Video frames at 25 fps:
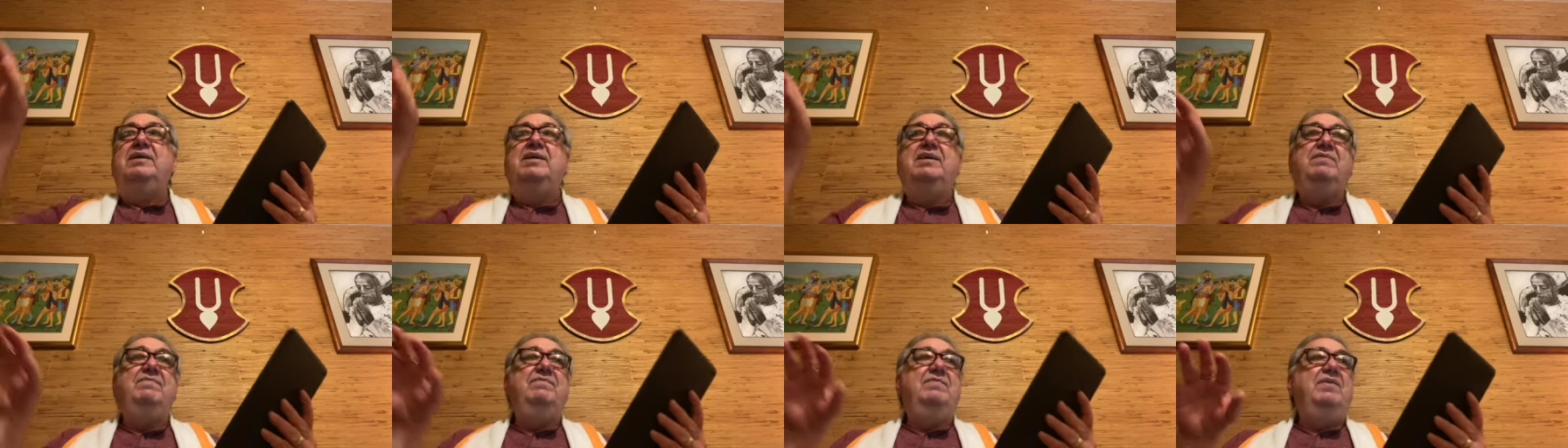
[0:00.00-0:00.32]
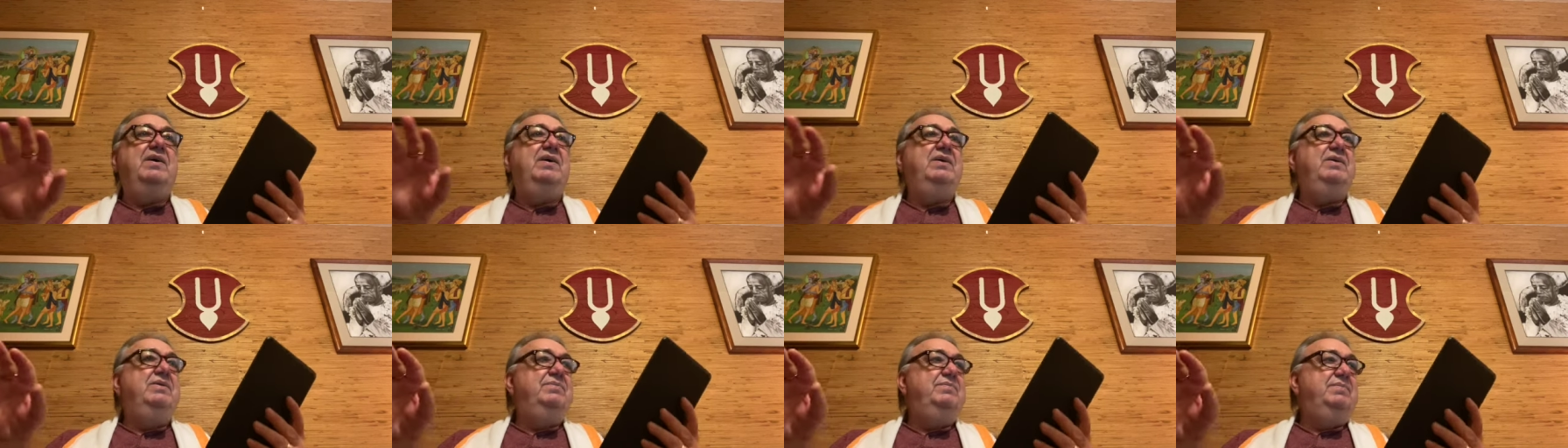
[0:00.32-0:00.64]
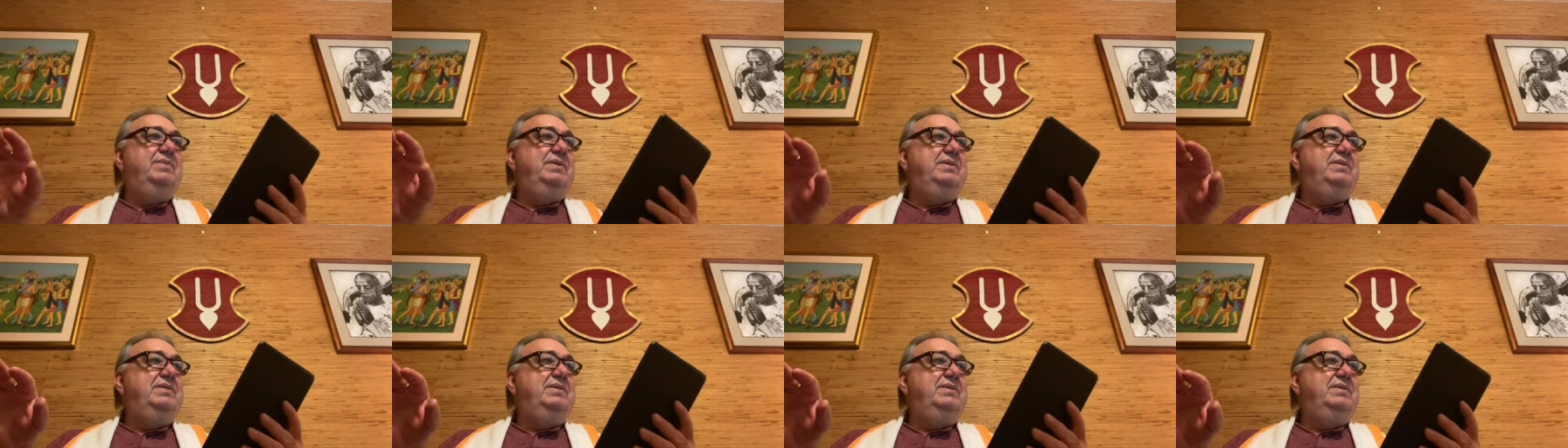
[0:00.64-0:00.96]

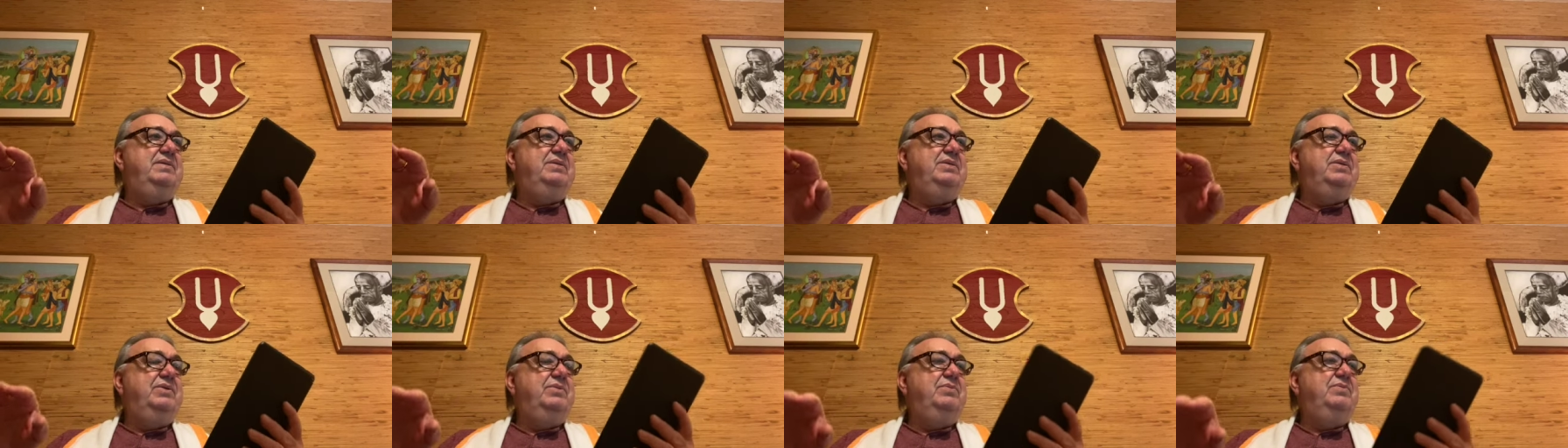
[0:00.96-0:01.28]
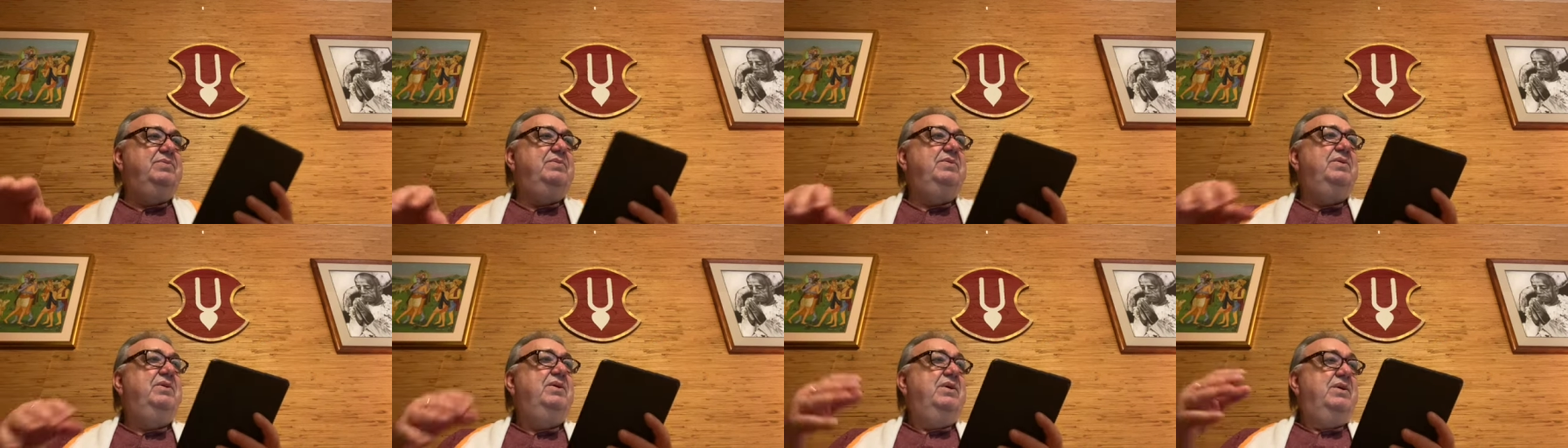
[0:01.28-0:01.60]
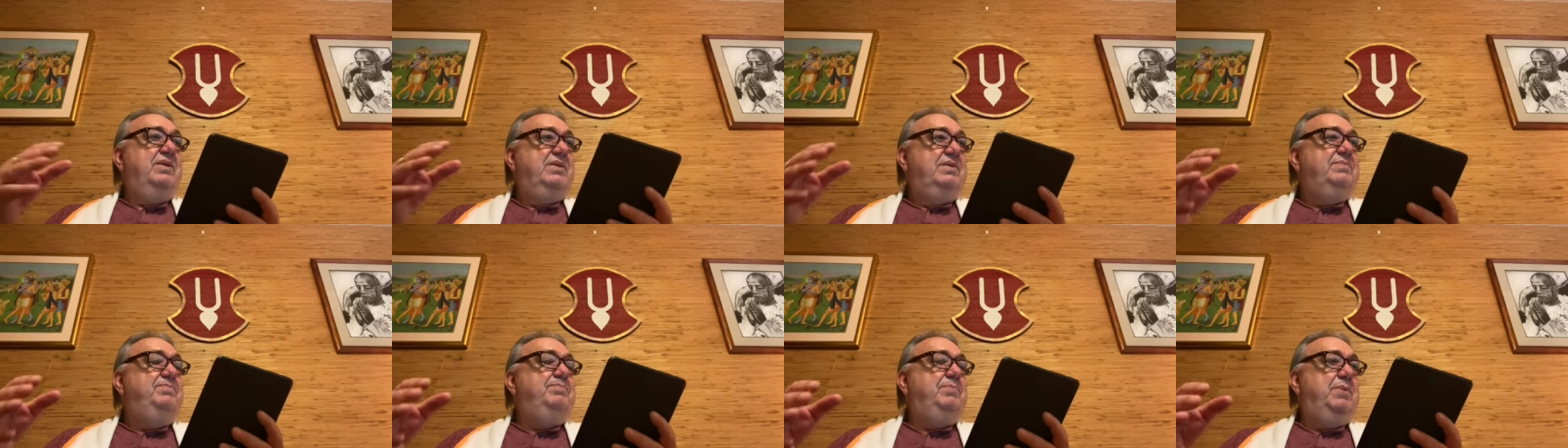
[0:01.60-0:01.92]
environment. You know,
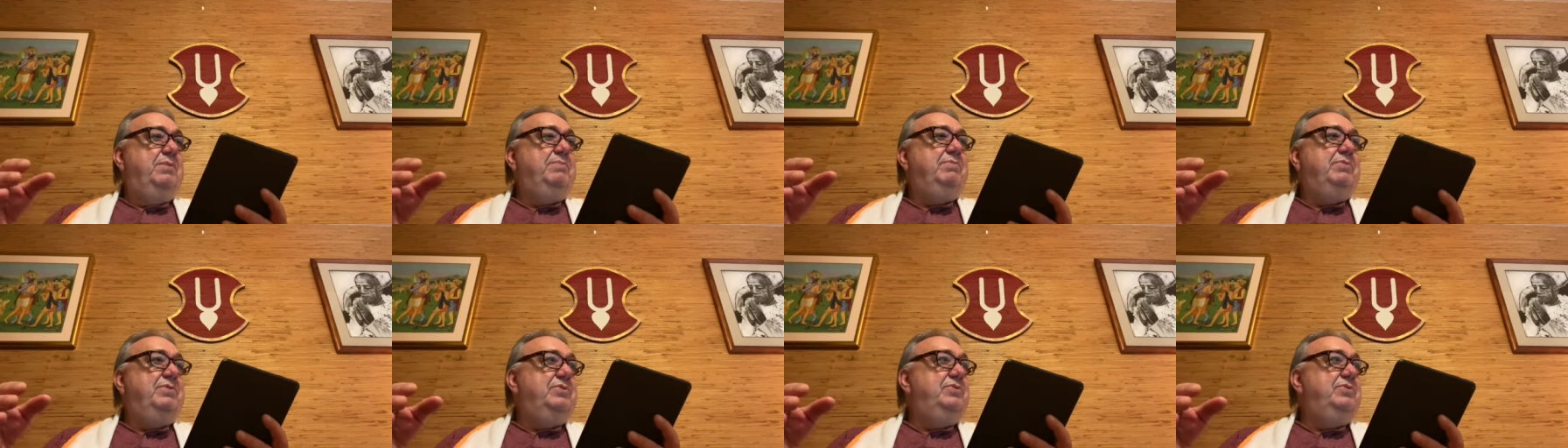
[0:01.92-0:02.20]
people